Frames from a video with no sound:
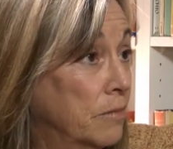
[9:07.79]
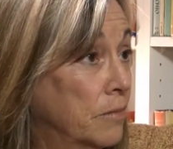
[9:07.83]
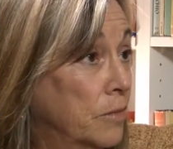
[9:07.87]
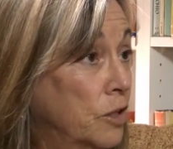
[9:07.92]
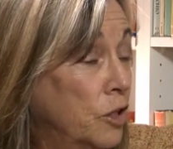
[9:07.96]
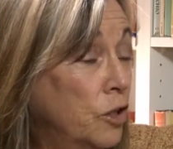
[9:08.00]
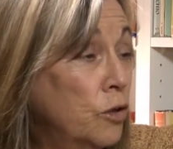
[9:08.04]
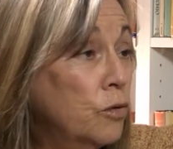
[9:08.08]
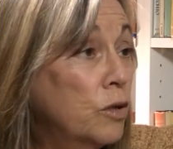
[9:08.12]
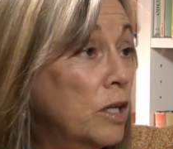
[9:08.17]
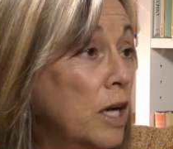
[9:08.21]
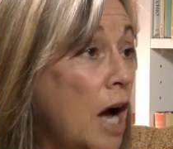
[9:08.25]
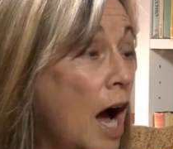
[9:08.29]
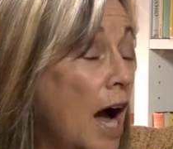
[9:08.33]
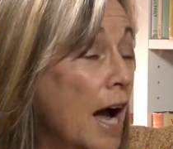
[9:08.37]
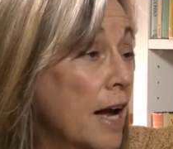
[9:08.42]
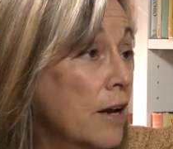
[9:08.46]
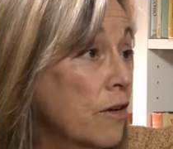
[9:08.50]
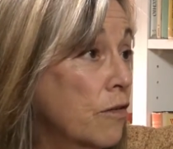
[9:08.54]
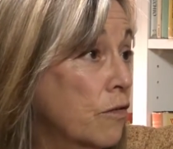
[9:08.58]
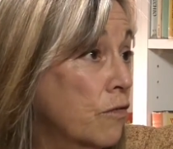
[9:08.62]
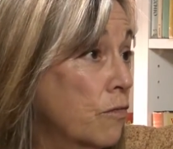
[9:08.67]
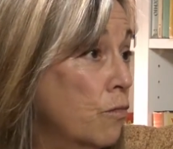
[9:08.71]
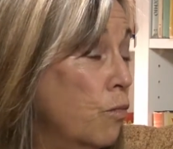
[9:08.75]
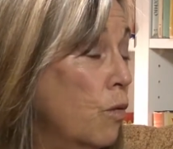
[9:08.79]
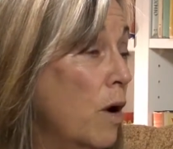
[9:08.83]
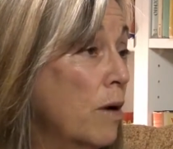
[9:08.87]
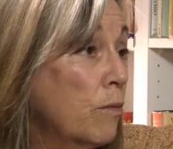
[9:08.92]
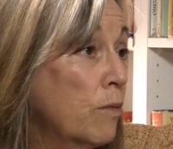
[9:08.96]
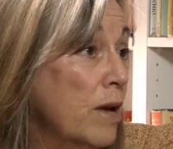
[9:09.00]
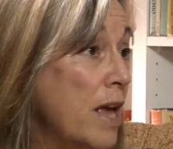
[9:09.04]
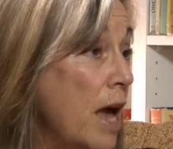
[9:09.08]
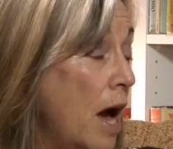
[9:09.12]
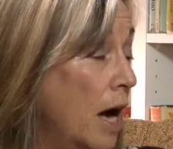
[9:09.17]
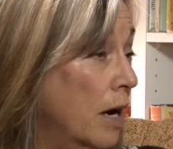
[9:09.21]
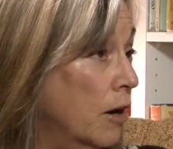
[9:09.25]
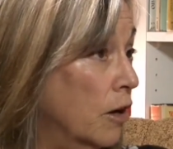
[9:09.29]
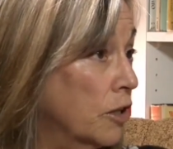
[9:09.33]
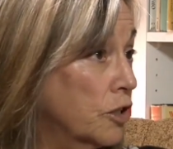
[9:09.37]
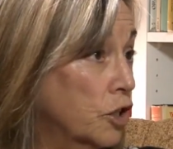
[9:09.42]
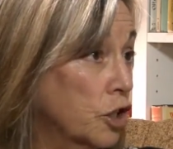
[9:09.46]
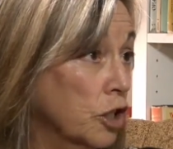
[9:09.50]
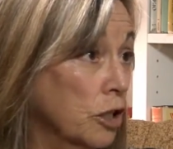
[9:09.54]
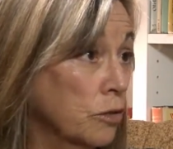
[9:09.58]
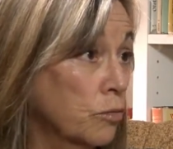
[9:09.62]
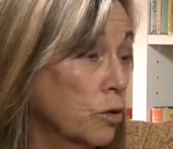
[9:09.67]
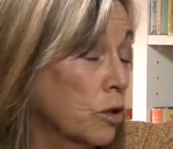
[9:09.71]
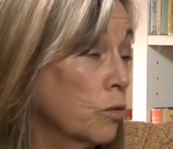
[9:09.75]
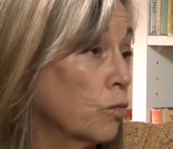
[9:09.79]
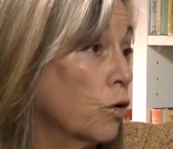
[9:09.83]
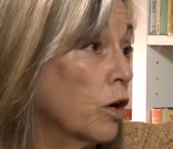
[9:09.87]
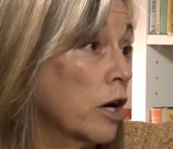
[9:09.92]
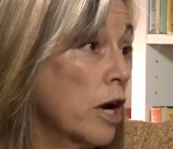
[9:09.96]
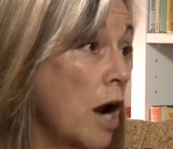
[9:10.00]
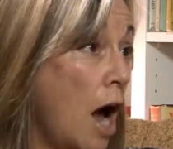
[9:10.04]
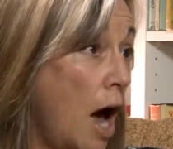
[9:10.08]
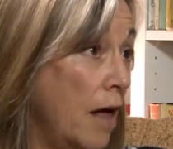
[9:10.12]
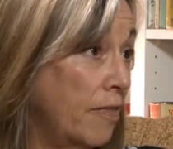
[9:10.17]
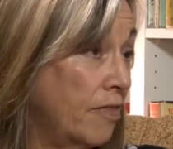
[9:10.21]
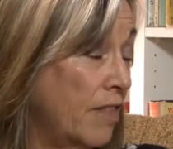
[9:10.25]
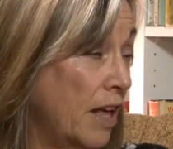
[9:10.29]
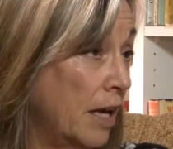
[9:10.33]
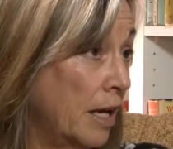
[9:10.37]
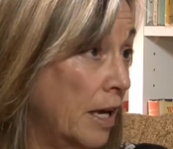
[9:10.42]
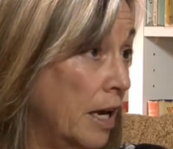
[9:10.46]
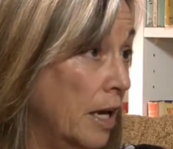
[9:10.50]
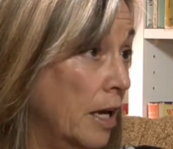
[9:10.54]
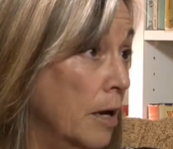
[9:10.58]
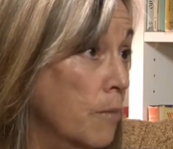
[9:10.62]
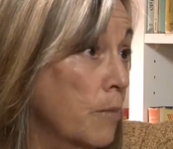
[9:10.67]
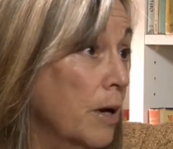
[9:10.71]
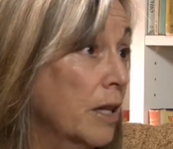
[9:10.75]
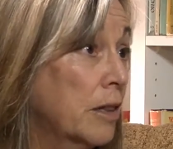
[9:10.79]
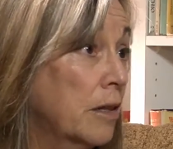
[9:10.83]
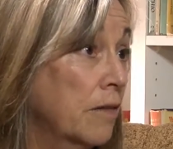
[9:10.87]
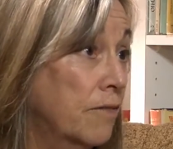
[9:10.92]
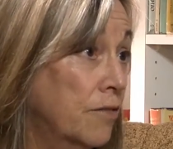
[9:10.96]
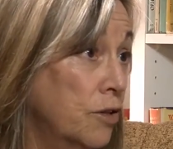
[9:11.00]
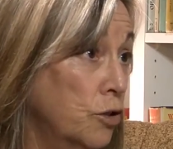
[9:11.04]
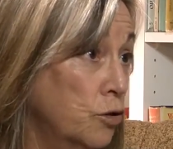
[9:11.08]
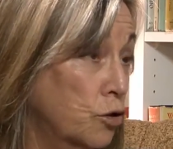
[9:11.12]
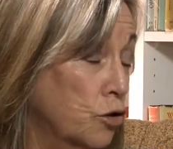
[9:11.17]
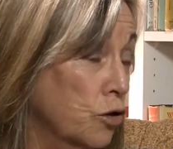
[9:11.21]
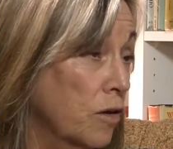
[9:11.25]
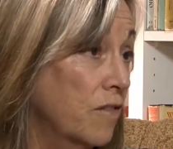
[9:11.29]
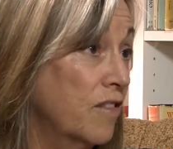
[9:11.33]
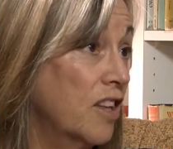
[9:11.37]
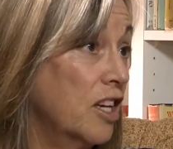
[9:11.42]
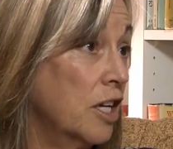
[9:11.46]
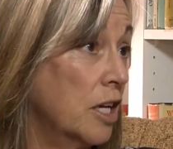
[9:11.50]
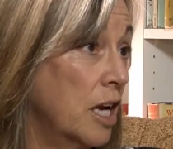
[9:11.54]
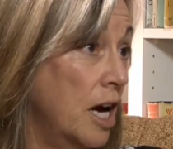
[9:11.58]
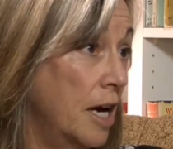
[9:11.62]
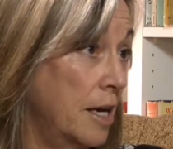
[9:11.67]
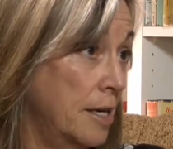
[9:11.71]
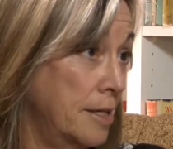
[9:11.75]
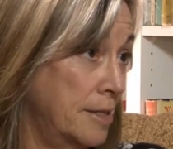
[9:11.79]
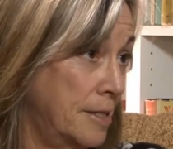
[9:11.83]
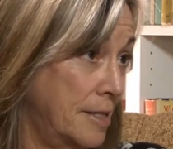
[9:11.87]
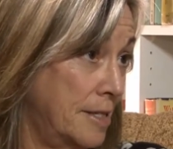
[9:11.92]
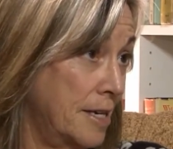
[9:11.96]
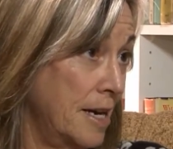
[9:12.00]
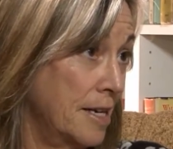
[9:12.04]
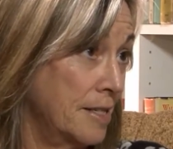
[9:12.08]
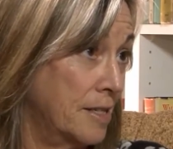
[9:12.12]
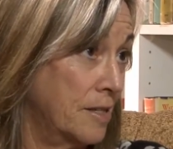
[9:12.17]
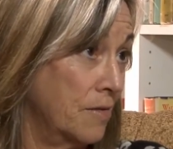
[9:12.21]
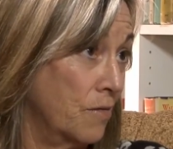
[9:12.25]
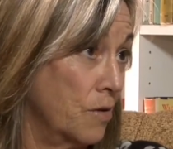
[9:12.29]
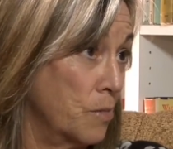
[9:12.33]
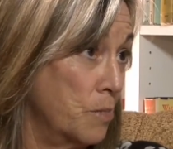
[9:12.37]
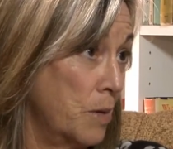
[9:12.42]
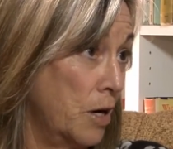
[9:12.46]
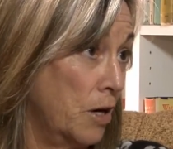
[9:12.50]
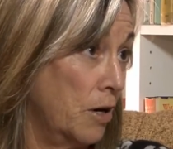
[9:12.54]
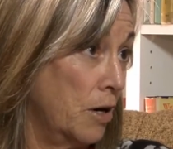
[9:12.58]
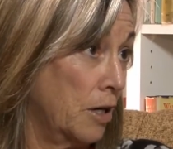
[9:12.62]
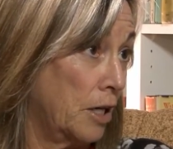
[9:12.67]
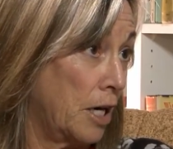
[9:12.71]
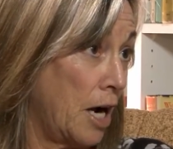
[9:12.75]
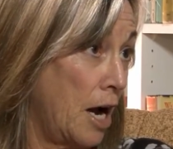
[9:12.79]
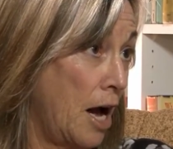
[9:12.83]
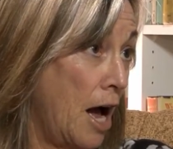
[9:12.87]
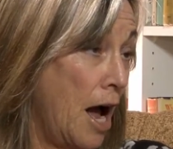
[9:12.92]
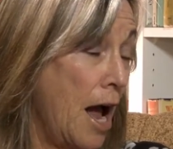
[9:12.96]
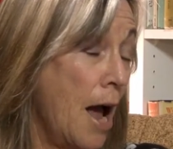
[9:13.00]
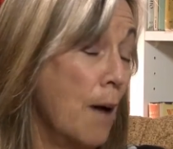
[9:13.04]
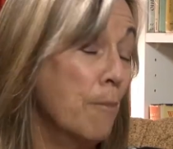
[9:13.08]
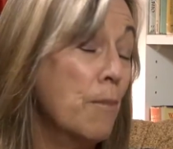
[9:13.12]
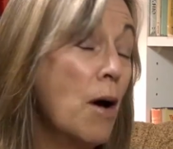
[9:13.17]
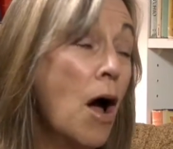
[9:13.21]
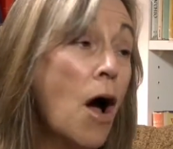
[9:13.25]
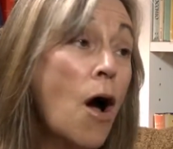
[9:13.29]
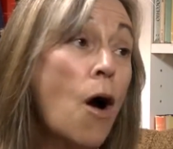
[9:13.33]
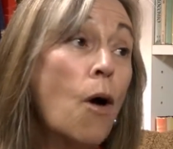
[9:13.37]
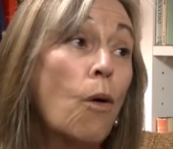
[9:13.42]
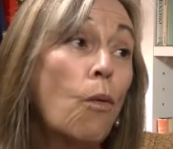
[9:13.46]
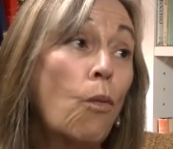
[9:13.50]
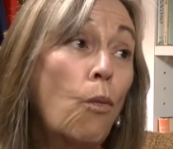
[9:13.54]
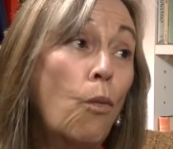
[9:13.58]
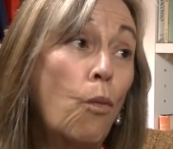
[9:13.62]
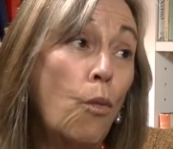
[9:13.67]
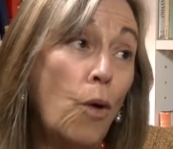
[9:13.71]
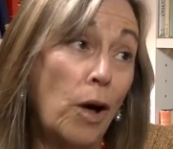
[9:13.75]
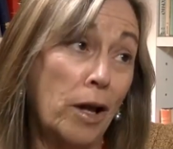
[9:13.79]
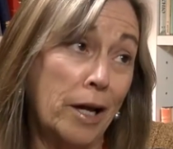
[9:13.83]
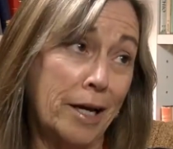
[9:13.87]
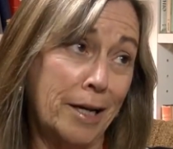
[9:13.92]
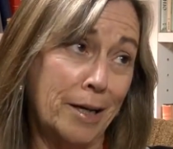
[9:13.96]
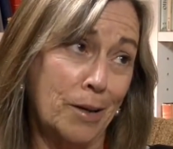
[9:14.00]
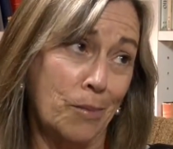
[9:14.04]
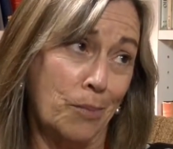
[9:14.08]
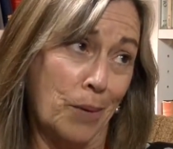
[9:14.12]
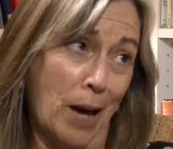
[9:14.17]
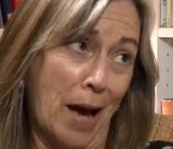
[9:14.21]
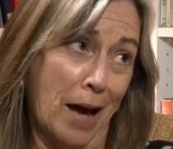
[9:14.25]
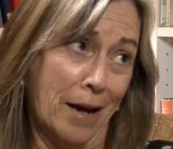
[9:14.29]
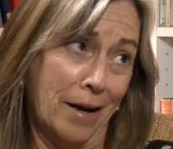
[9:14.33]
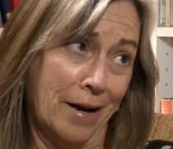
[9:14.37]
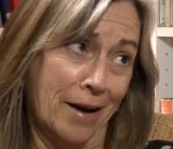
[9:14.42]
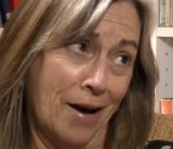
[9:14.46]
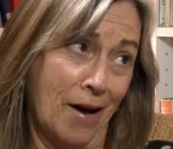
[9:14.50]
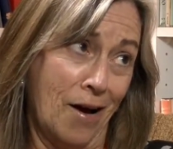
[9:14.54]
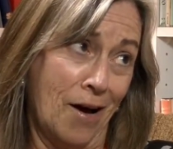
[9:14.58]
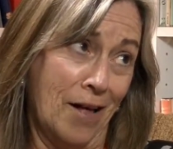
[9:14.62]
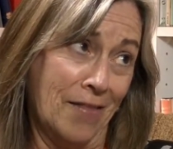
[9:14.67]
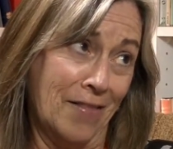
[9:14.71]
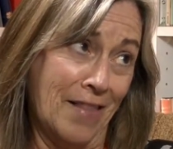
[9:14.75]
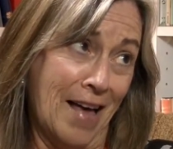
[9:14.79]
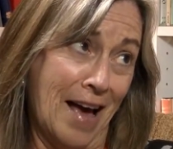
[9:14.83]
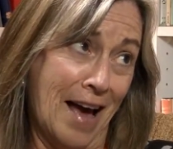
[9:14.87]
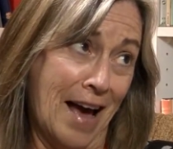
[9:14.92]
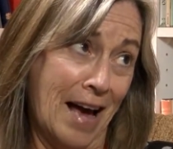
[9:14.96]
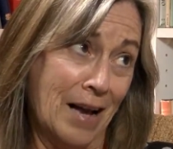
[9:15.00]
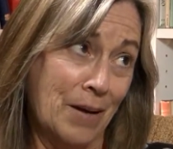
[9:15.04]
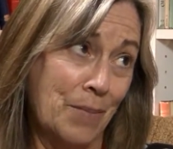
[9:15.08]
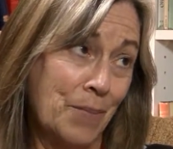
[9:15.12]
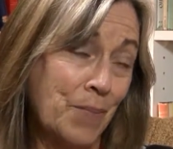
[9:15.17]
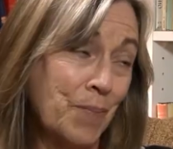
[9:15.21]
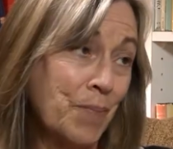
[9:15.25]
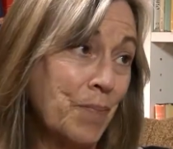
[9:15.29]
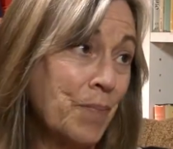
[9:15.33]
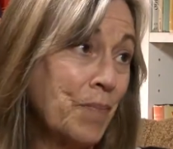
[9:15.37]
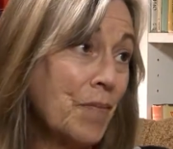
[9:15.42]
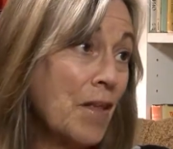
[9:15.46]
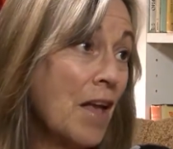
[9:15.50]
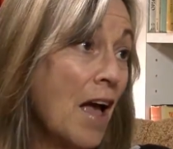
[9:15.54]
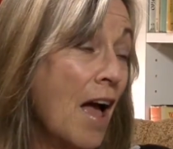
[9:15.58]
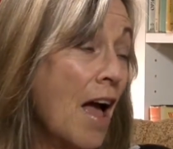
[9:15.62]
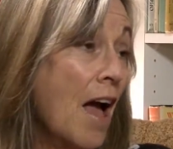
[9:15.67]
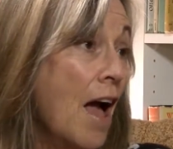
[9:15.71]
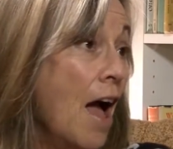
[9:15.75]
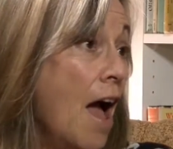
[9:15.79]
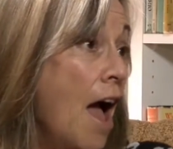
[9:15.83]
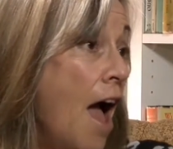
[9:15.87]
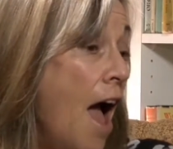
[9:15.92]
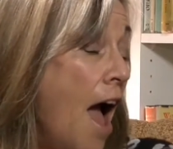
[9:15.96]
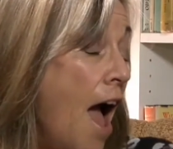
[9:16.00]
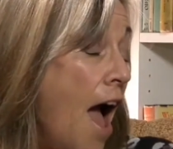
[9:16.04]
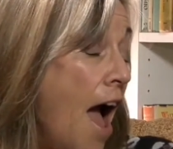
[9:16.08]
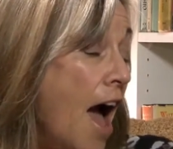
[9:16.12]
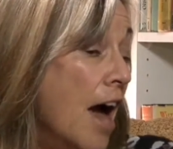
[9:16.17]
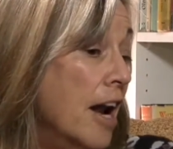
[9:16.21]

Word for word: Yeah. You and I, when we had our children, were not thinking about the future of the United States of America. I am willing to bet on that. I'm willing to bet. Too.